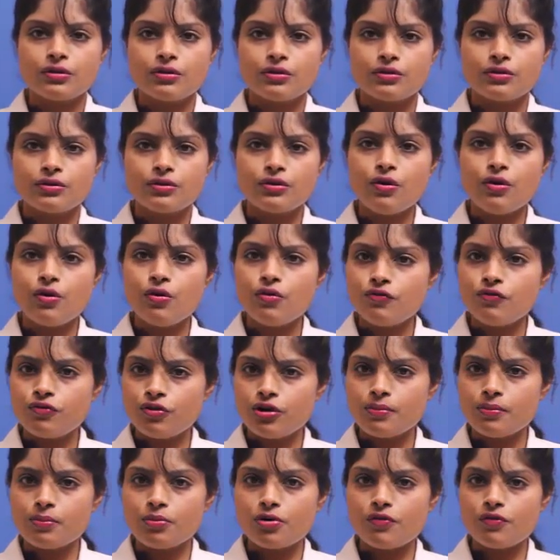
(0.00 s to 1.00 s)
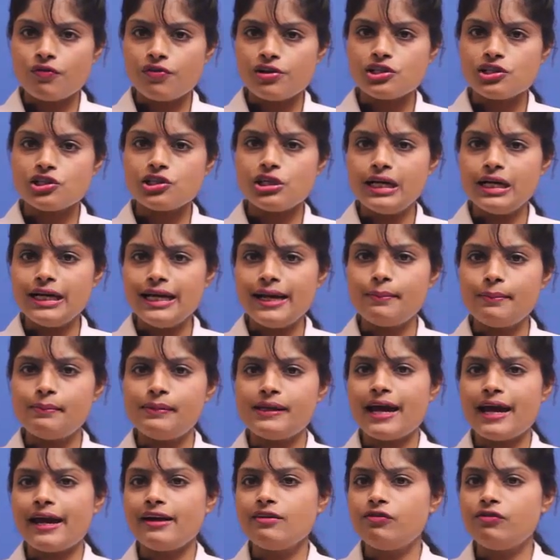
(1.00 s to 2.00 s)
So, for professionally
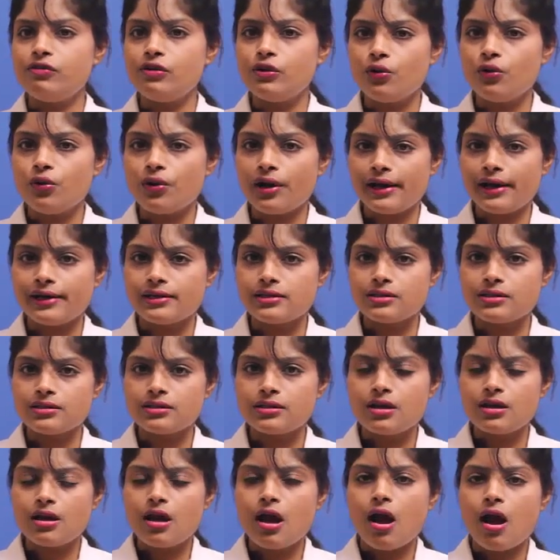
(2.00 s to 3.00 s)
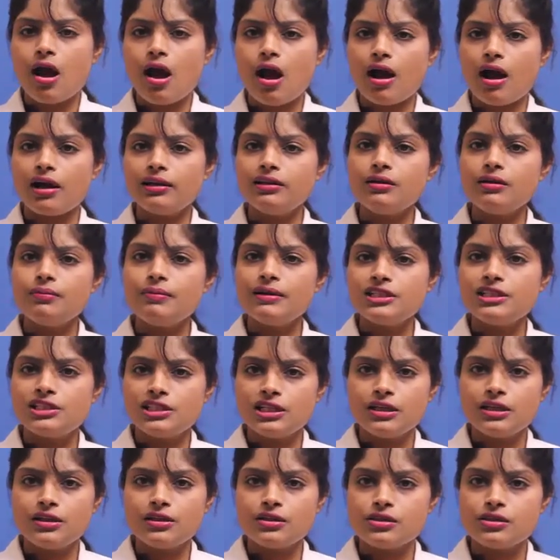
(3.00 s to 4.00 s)
applied fluorides, other
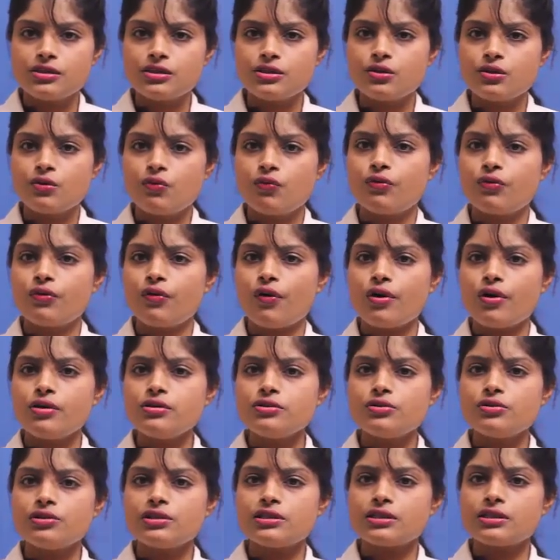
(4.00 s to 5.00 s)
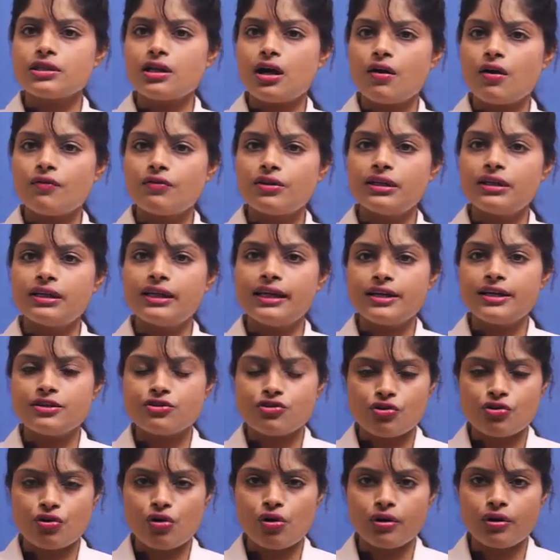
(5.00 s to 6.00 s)
materials were also discovered
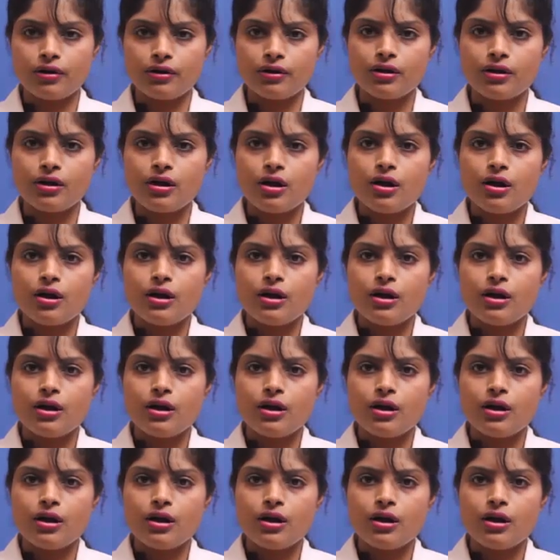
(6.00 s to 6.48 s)
later on